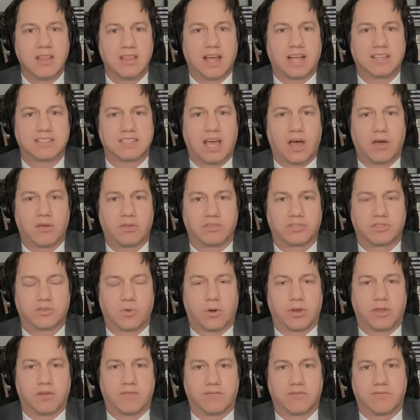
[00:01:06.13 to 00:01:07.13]
that's how
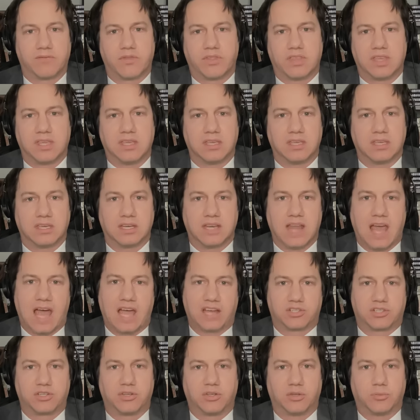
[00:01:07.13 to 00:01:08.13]
sort of the
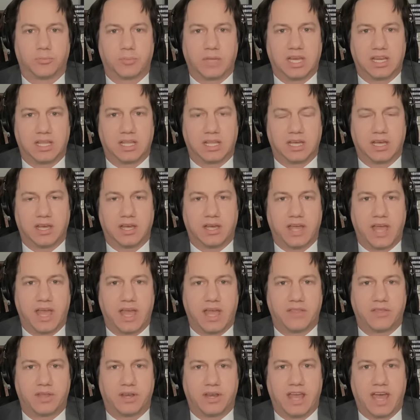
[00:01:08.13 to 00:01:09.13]
national media
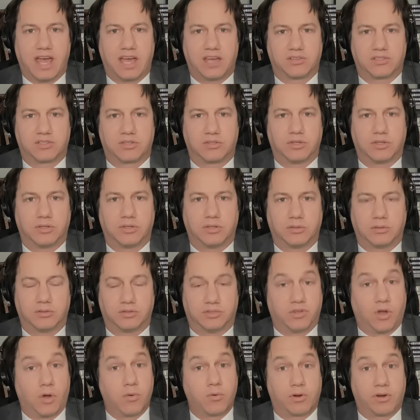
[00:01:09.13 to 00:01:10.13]
and the national
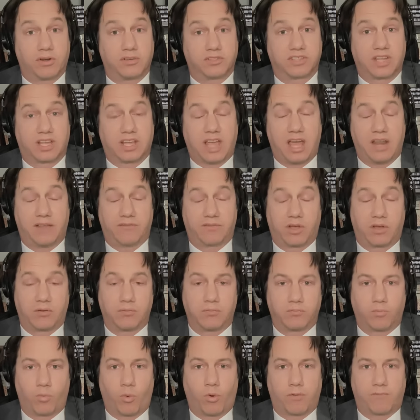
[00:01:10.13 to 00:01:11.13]
donors kind of
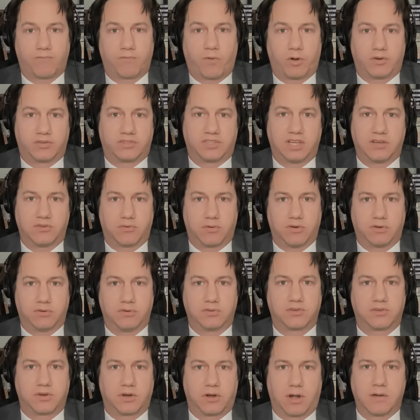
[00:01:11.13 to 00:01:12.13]
were first
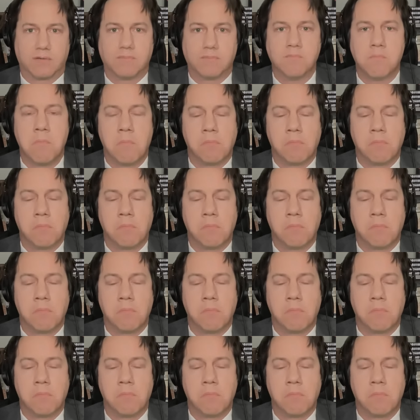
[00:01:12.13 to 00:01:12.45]
introduced to her.